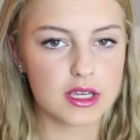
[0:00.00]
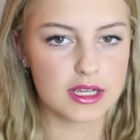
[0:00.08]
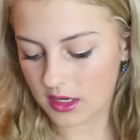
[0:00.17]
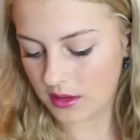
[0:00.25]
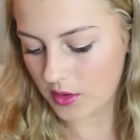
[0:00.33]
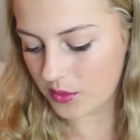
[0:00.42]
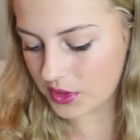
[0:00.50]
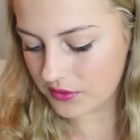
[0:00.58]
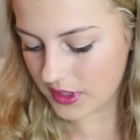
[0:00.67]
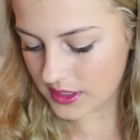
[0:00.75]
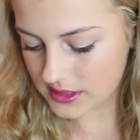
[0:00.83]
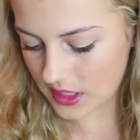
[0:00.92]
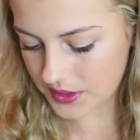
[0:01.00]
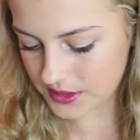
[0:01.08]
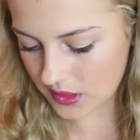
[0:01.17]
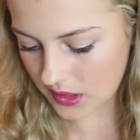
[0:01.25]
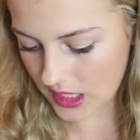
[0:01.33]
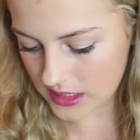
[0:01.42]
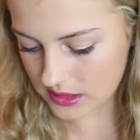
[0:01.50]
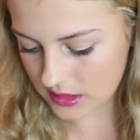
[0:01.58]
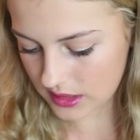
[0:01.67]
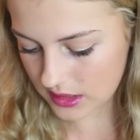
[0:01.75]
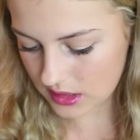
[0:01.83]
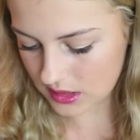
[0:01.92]
Like, I wonder if it has salicylic acid
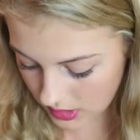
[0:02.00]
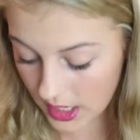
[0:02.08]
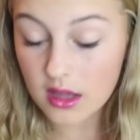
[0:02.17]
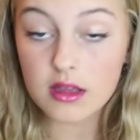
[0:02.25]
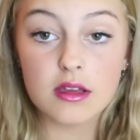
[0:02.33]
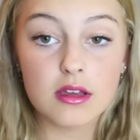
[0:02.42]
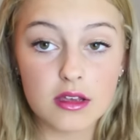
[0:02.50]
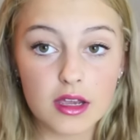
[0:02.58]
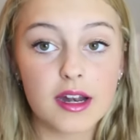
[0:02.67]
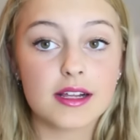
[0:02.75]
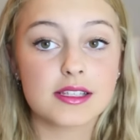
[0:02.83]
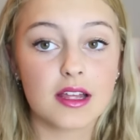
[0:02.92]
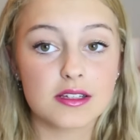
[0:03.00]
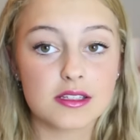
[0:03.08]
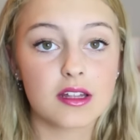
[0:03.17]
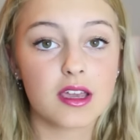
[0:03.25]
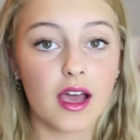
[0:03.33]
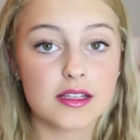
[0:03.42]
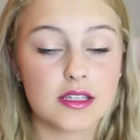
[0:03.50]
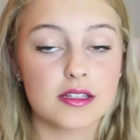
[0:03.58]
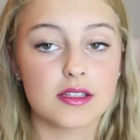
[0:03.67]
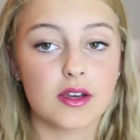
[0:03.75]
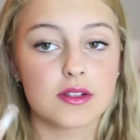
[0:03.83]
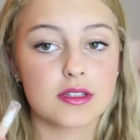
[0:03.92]
in it. Yeah, it has salicylic
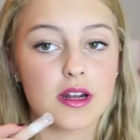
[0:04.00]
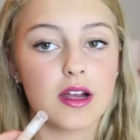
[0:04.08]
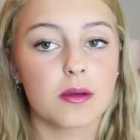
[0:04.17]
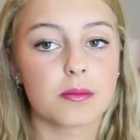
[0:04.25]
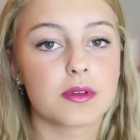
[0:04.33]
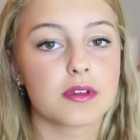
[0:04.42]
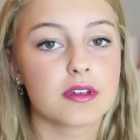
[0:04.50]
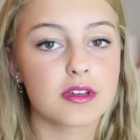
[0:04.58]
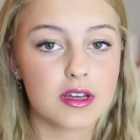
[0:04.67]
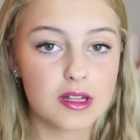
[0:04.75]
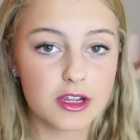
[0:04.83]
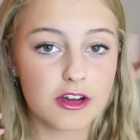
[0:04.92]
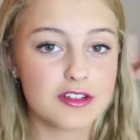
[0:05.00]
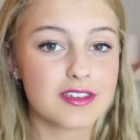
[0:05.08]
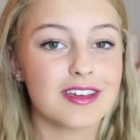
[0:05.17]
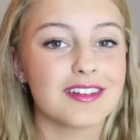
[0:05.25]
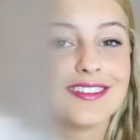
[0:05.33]
acid, so it's gonna help clear your skin.